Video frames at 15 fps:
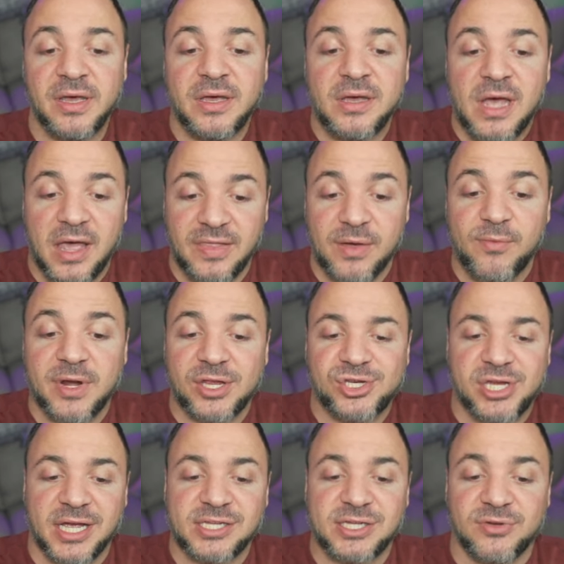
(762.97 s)
And then when it
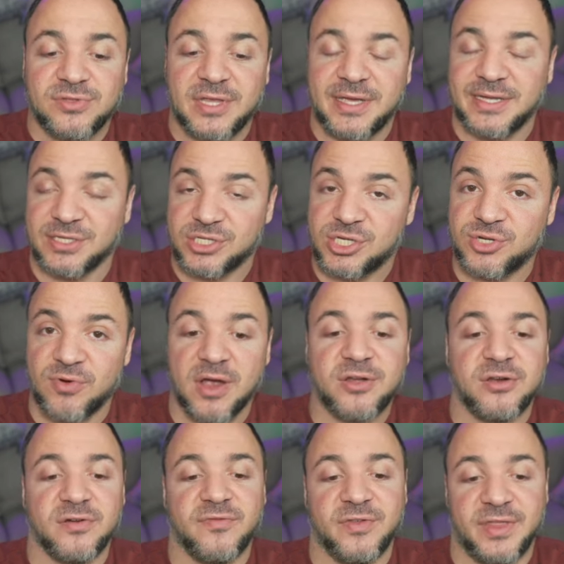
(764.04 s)
checks out the constructor
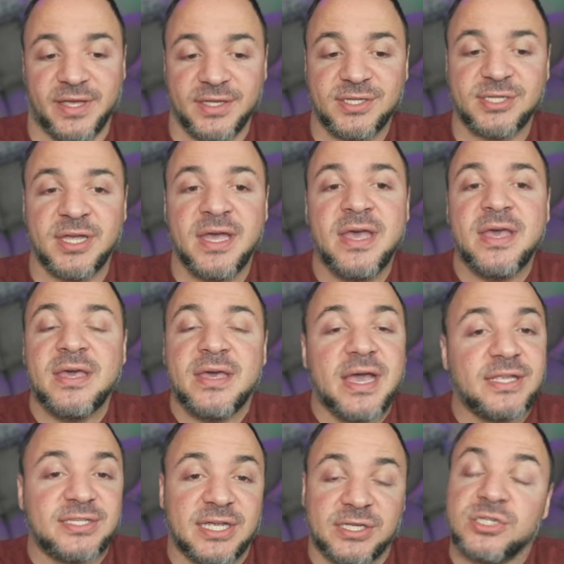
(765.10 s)
for this, it
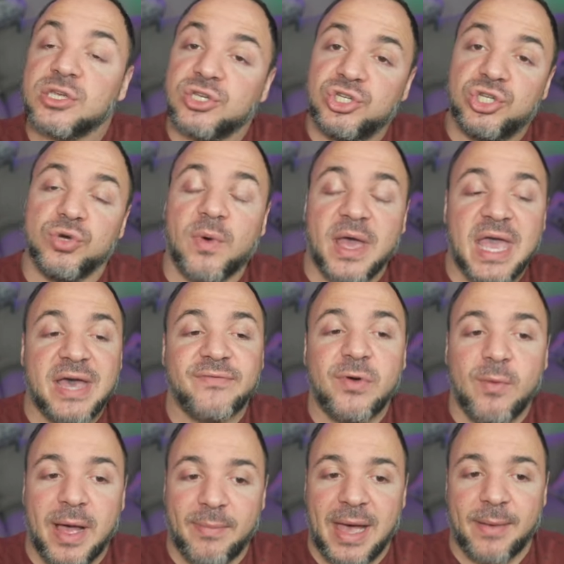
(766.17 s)
says, do I have a
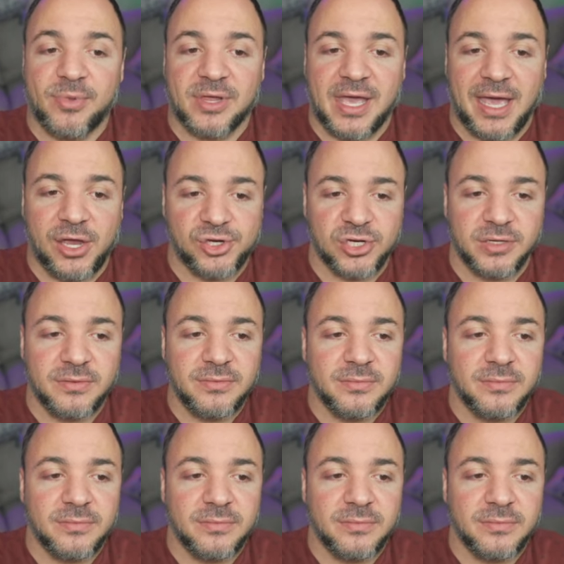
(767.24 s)
web application?